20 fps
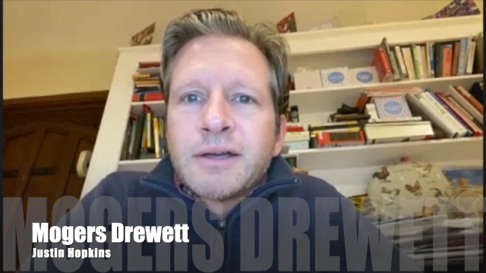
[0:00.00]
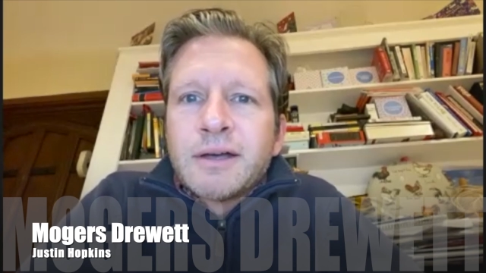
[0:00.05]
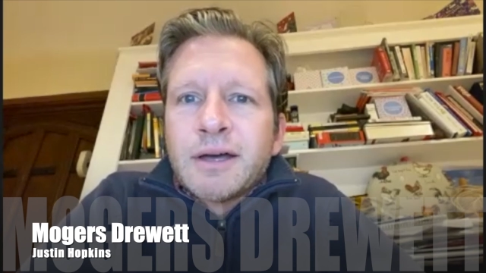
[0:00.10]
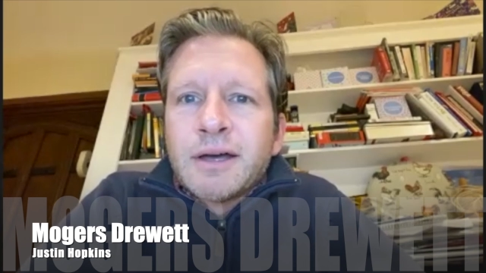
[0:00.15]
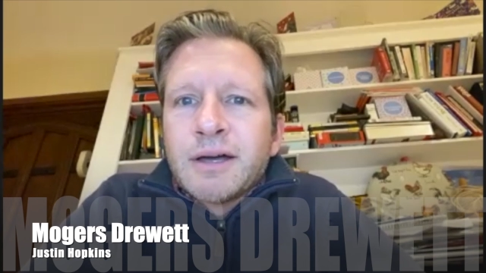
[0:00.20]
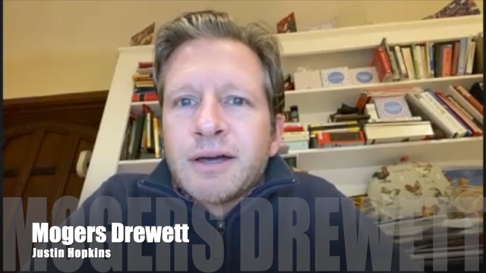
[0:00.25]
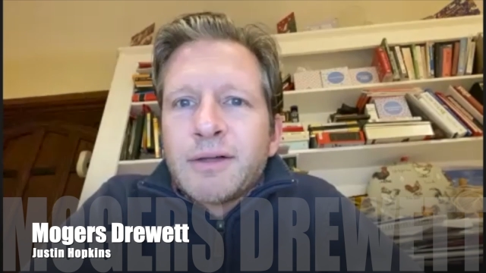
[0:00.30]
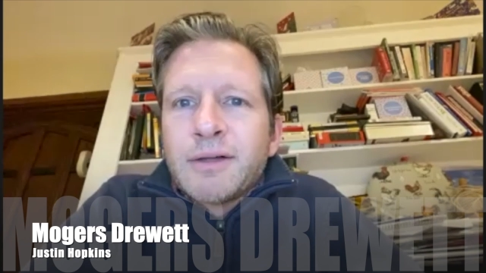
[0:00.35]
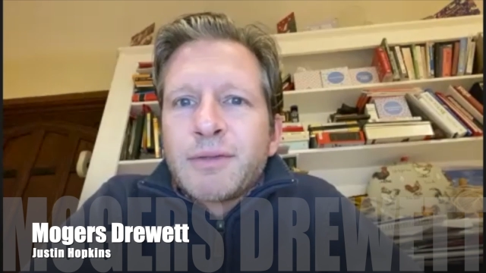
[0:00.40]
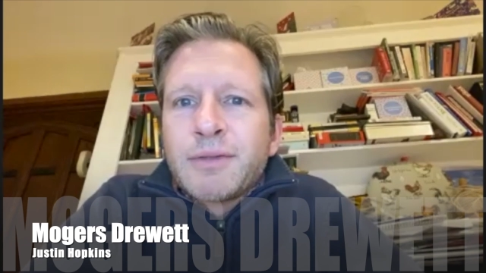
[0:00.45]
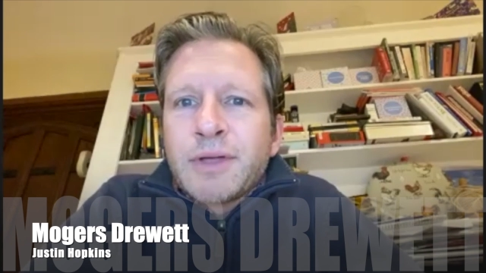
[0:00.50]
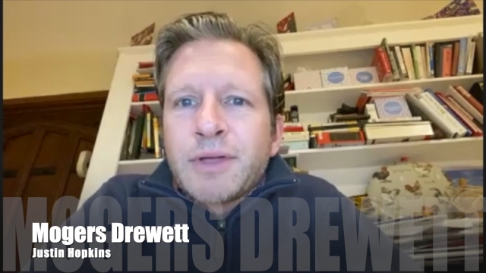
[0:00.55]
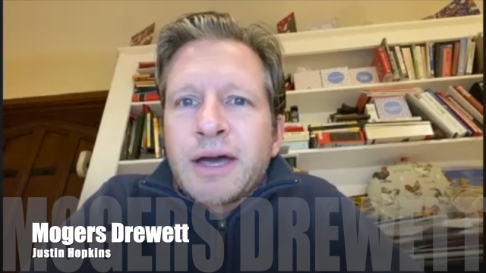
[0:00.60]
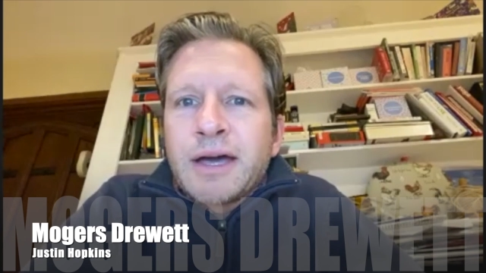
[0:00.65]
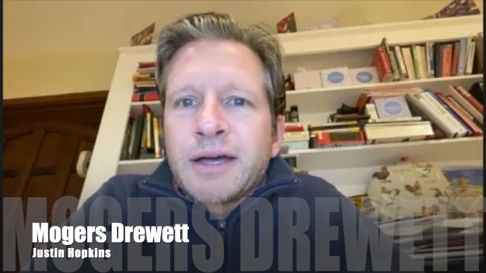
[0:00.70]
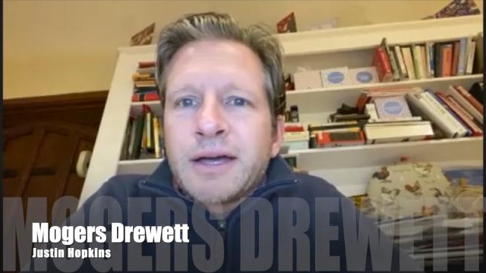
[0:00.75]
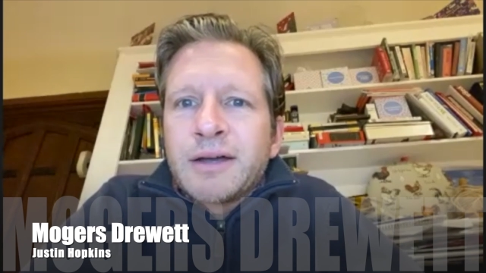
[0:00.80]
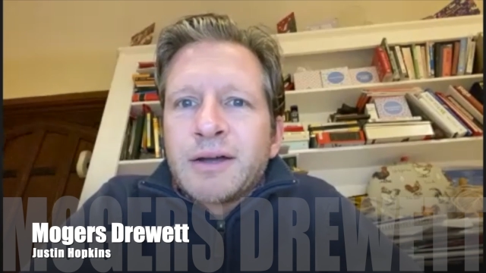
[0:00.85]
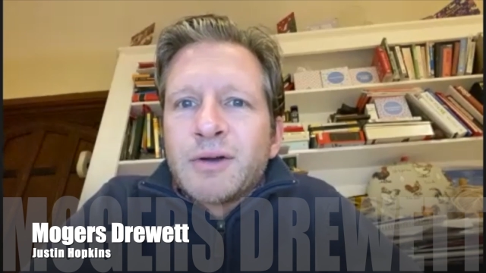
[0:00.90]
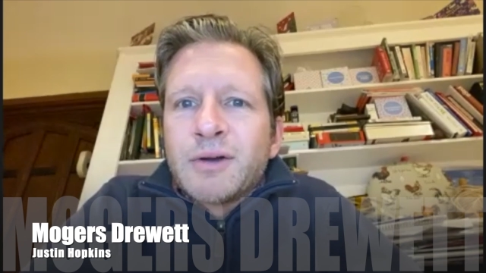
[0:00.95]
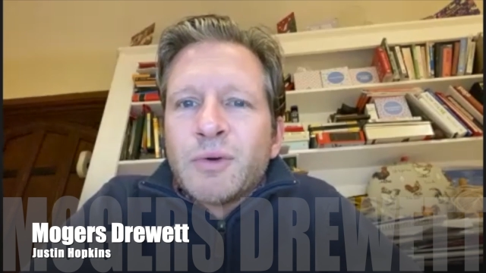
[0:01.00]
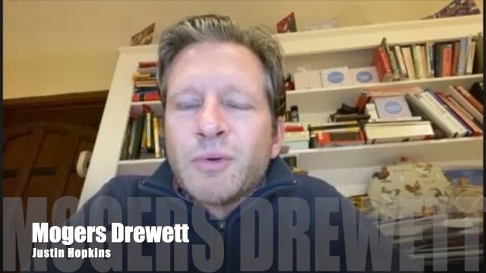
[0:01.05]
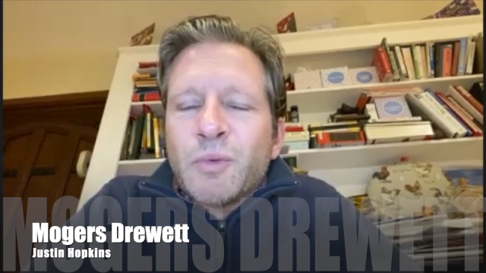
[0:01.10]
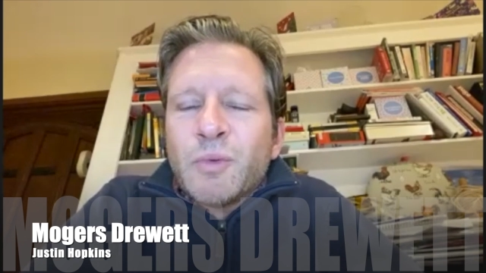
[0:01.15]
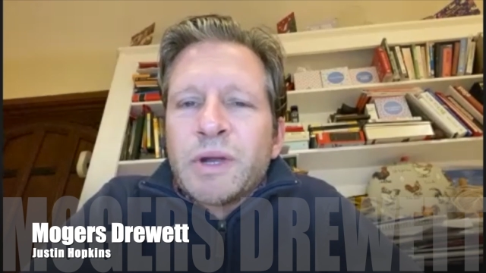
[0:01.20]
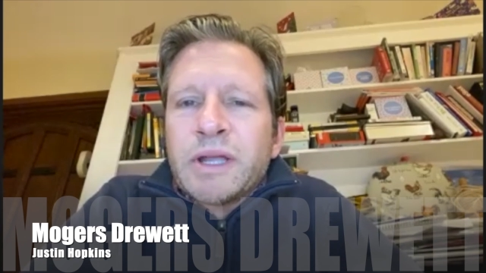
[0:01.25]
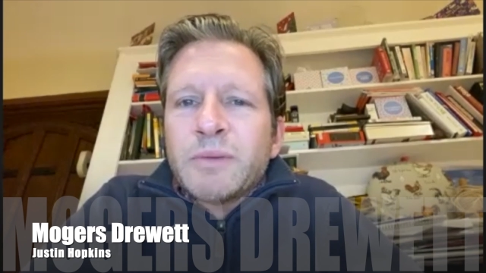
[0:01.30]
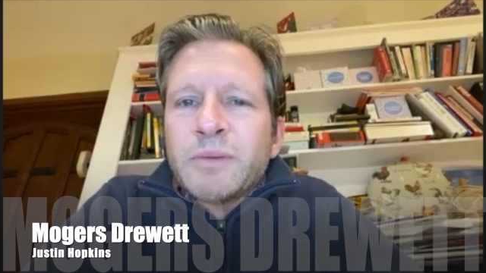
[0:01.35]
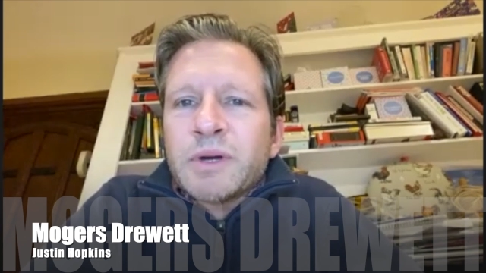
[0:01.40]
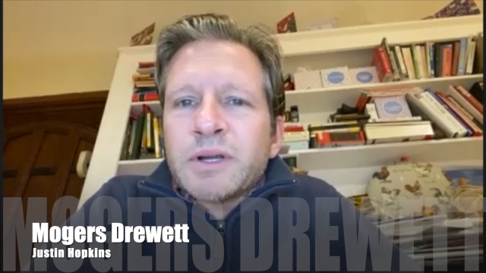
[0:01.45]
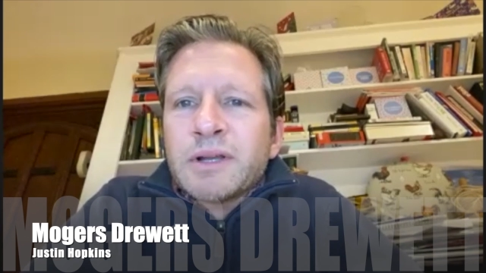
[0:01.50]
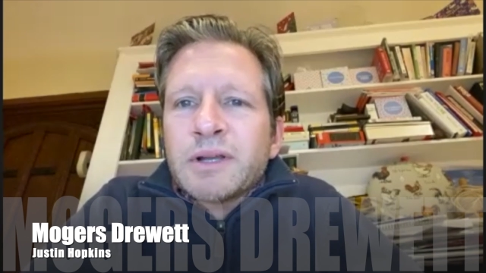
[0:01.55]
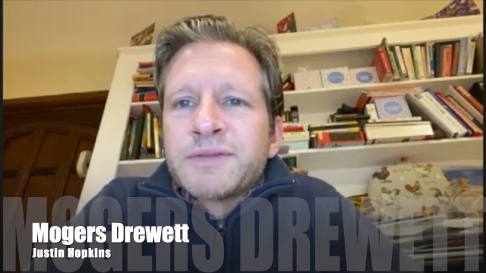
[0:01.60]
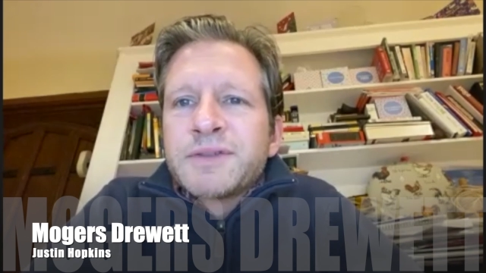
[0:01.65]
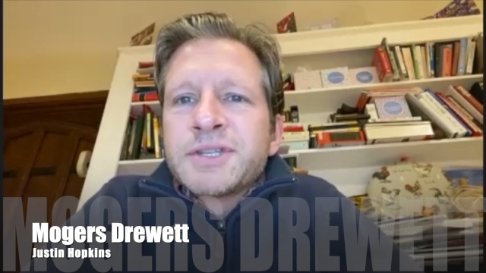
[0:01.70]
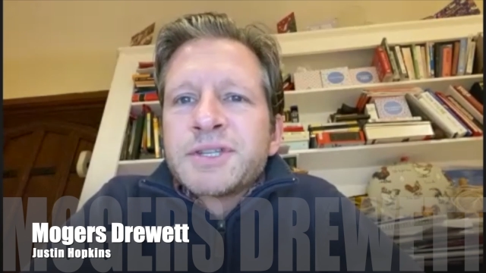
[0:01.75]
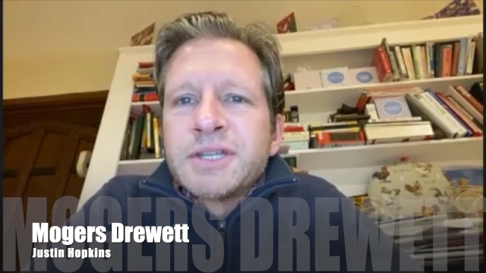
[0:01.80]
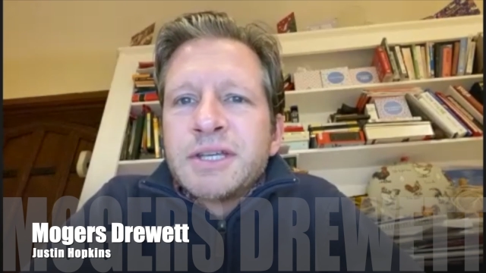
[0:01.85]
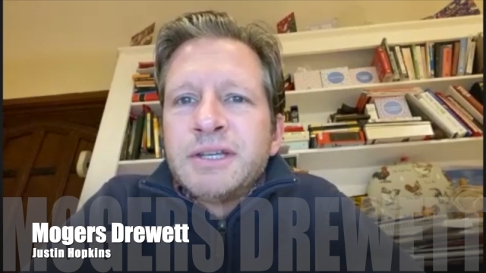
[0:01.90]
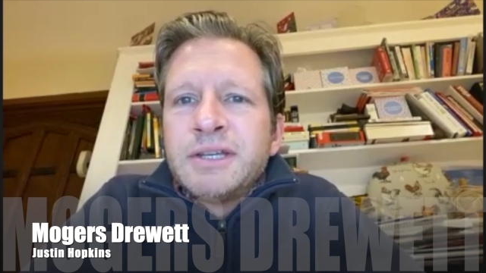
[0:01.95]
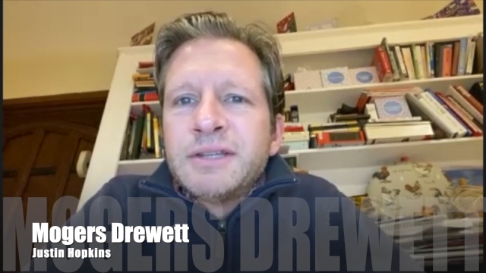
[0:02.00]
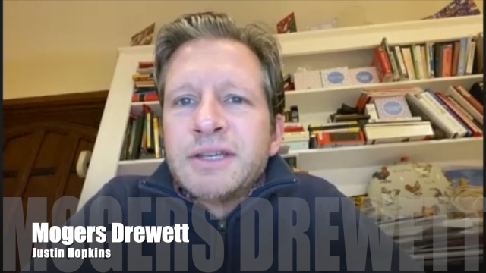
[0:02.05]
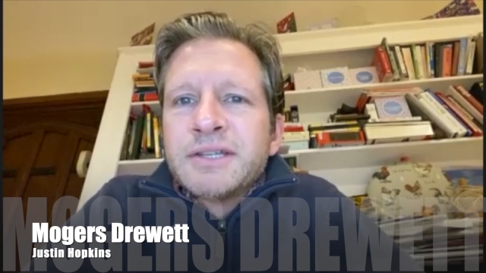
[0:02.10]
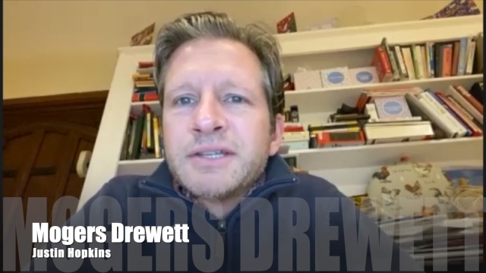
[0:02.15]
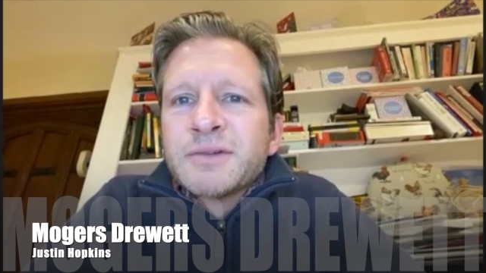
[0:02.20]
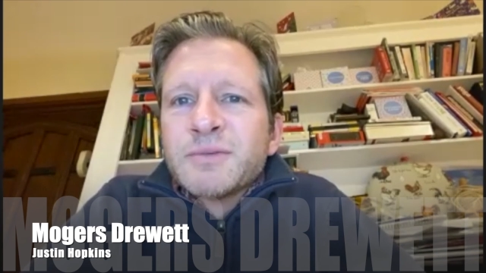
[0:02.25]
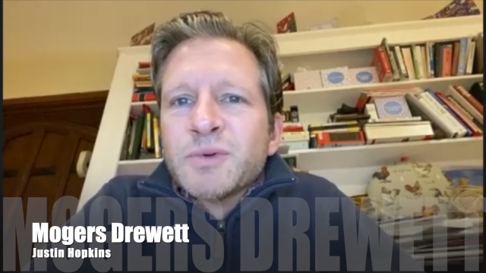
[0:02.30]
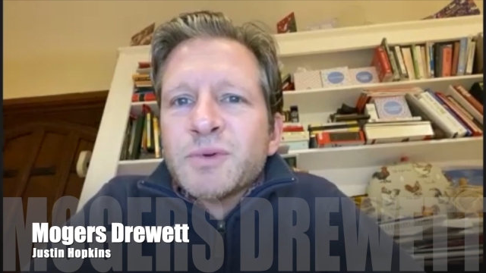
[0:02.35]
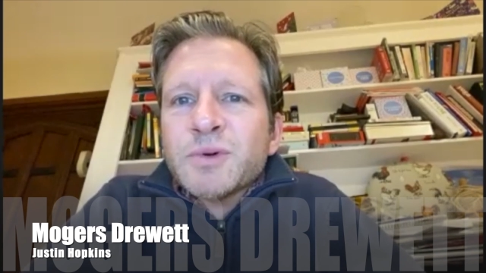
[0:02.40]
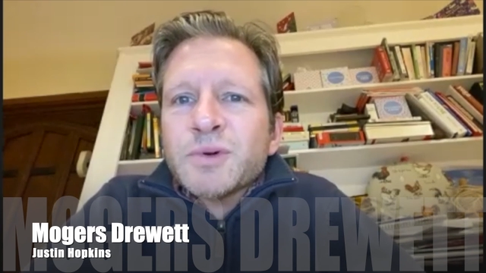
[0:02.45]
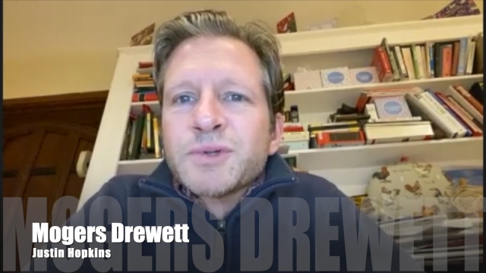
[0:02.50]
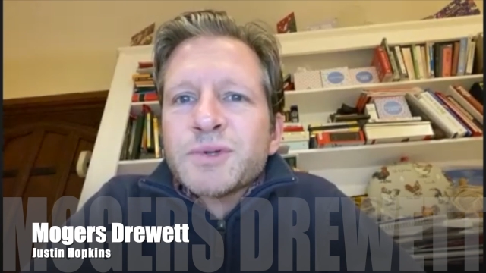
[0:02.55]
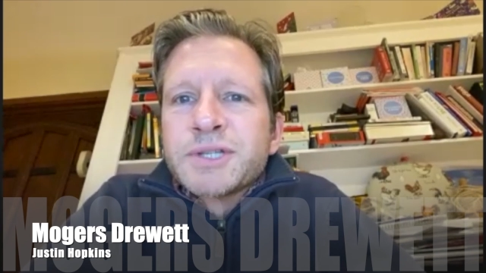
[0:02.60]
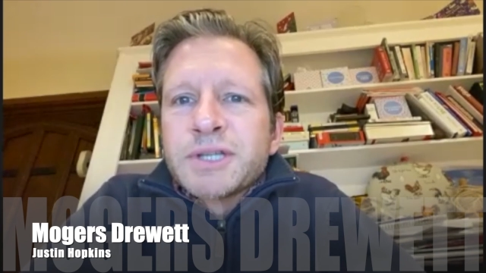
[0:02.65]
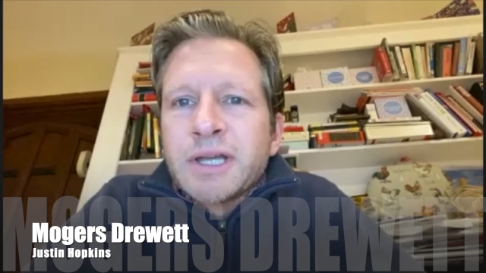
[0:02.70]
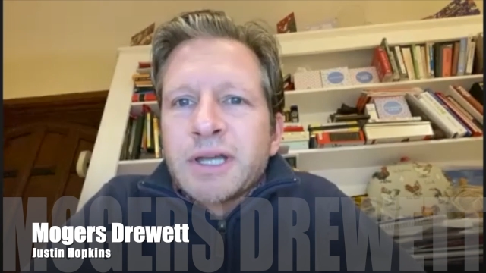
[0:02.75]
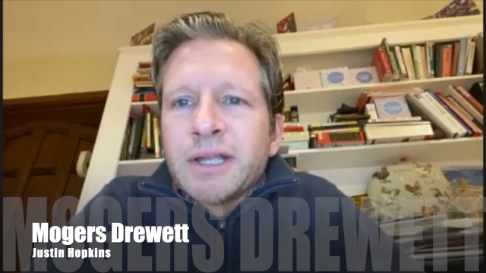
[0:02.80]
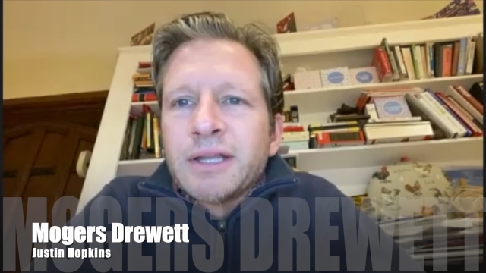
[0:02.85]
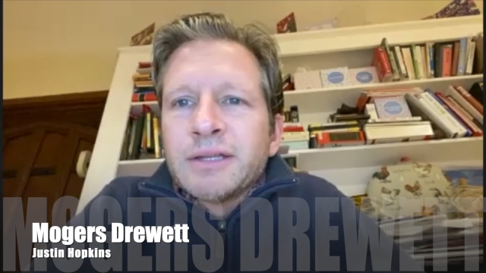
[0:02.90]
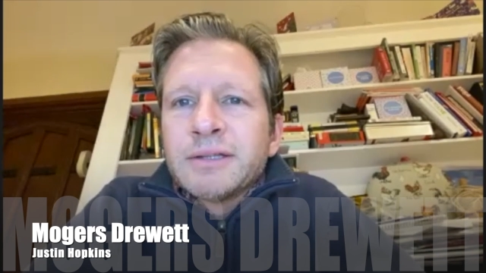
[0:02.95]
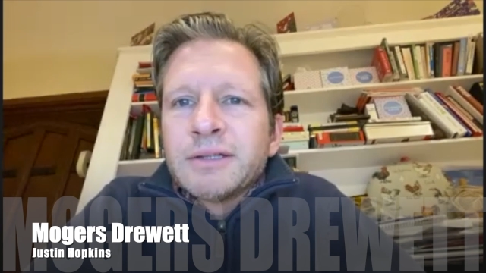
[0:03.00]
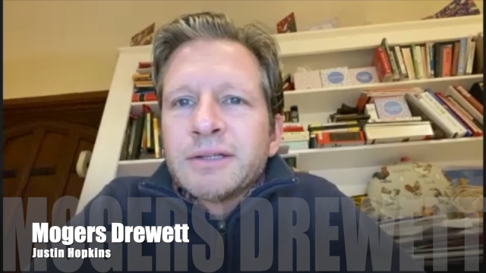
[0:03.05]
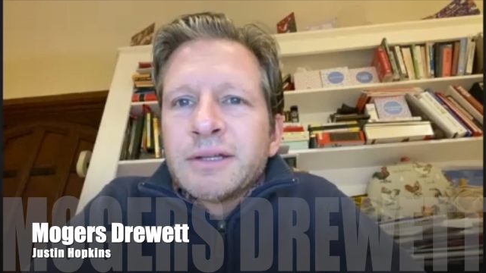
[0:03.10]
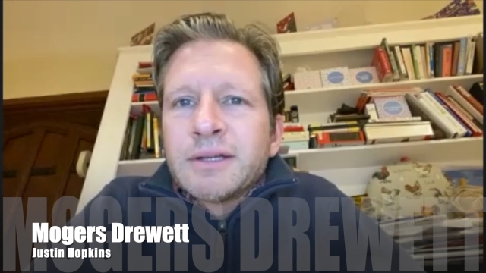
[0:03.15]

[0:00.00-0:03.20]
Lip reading: that we will have seen these awards in,